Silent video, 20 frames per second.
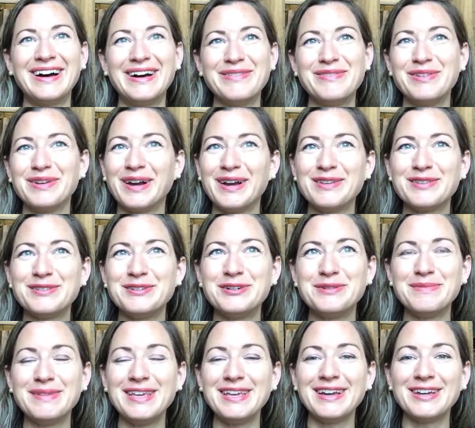If you guys
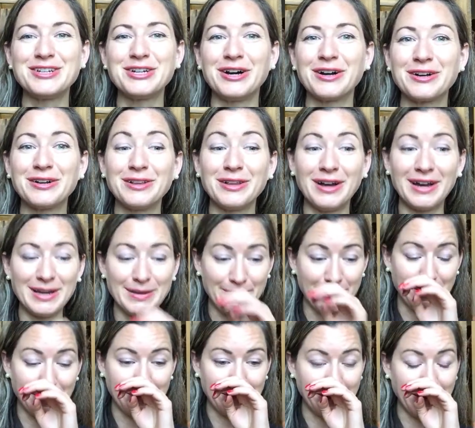know me, I talk a lot
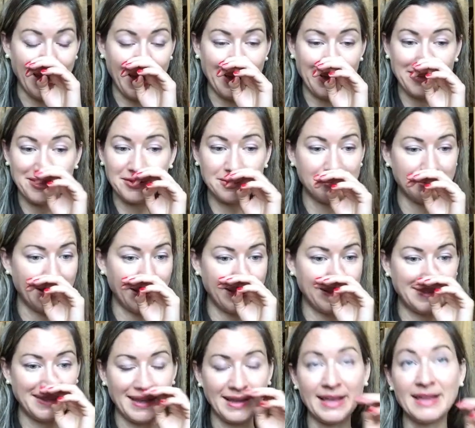about
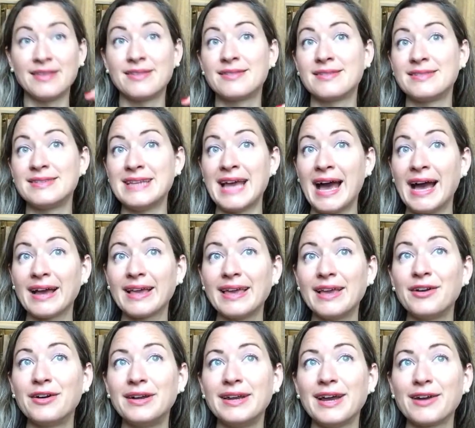exercising and
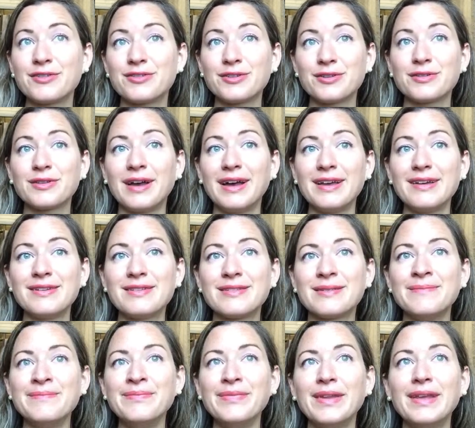snacking on exercise.
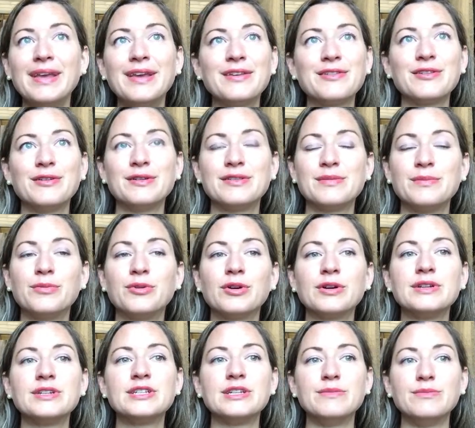So it's
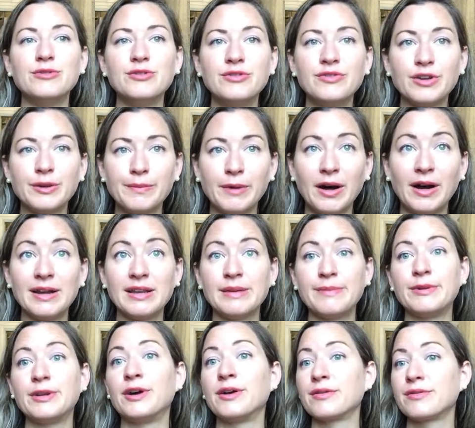important to move your body,
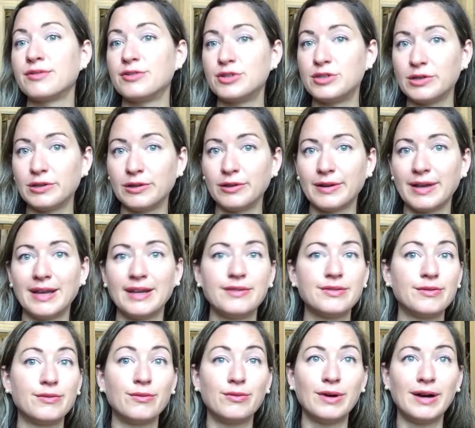but also to look at
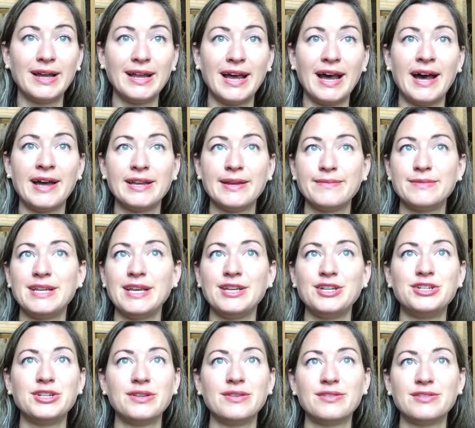what
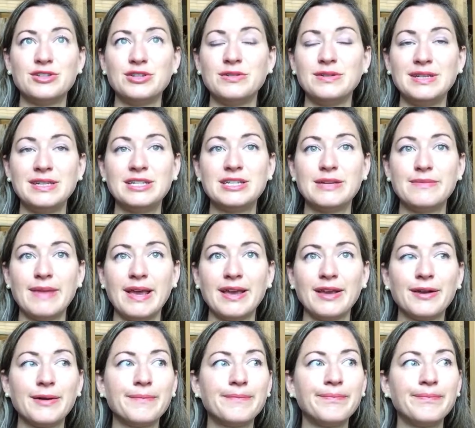adaptations do you need to make.